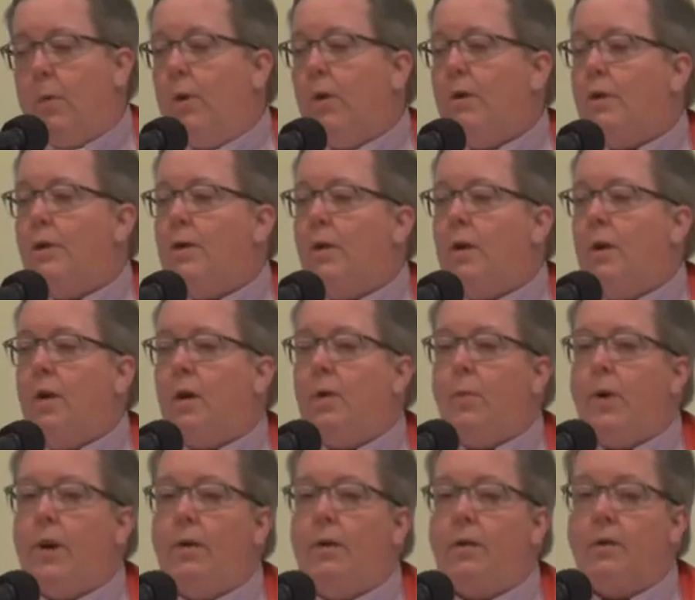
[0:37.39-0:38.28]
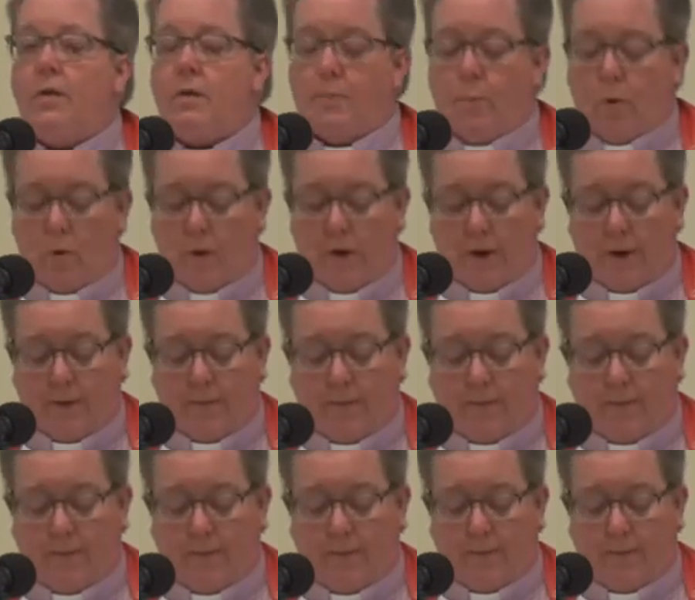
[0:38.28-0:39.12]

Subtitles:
want to talk about this morning.